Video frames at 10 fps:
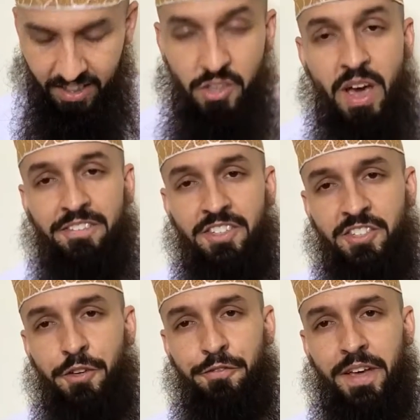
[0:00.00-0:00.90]
you have to
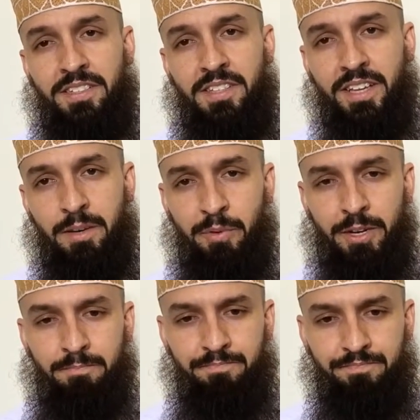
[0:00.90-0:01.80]
still face the Qibla.